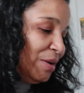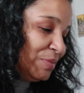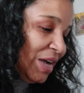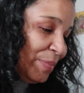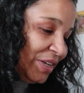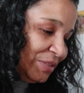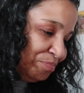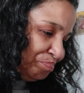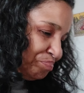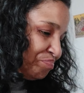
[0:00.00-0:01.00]
topic.
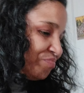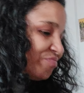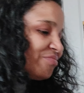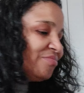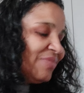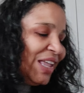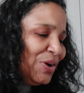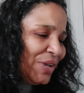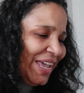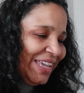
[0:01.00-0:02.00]

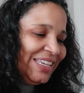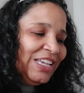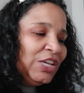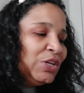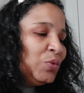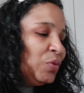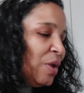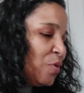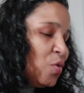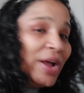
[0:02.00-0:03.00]
Okay,
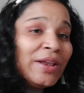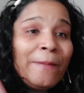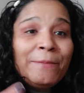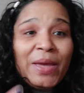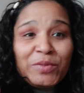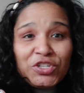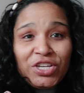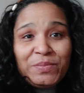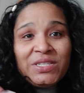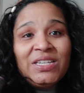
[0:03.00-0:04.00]
number one,
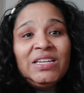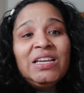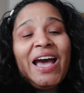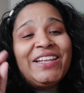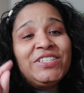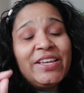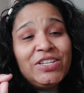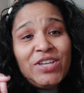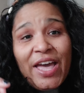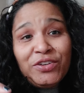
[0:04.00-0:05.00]
memberships. I decided
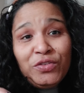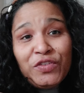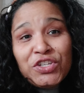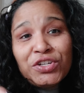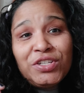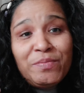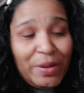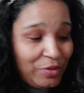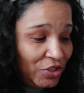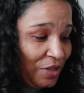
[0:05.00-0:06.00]
to add a new feature to
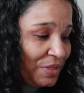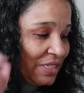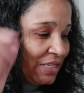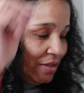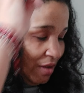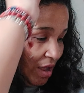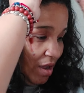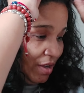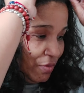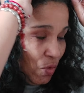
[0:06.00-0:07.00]
memberships
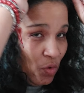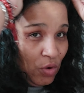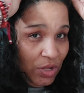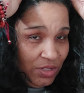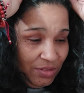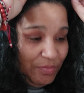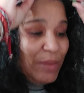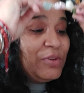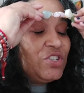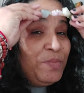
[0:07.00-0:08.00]
on all
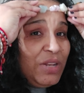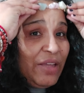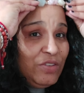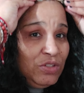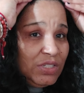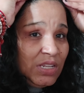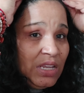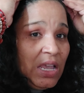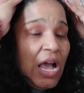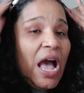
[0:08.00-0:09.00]
membership levels.
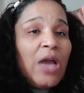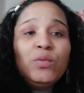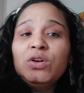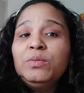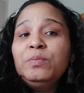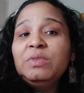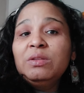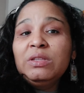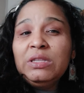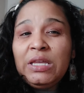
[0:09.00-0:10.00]
I will
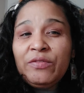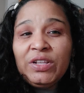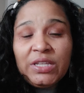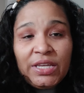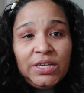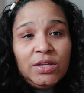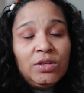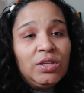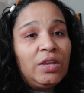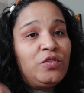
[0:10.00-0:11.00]
leave a link
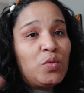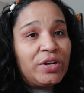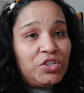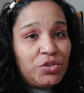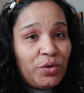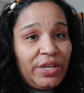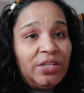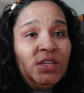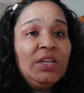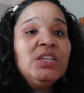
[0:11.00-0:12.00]
if you want to
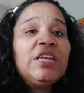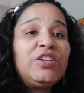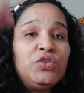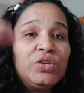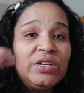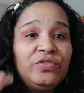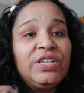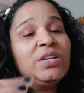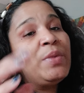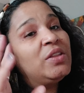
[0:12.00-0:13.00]
join and you can
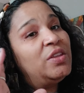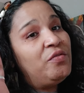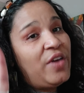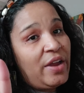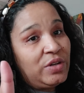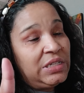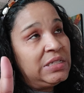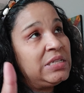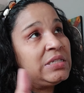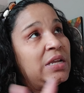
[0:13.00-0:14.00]
read about the
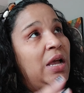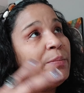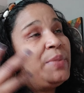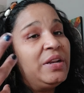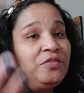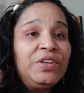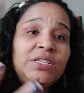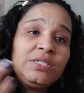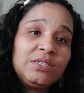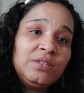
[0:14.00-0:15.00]
various
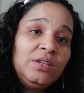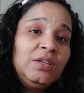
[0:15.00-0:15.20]
benefits.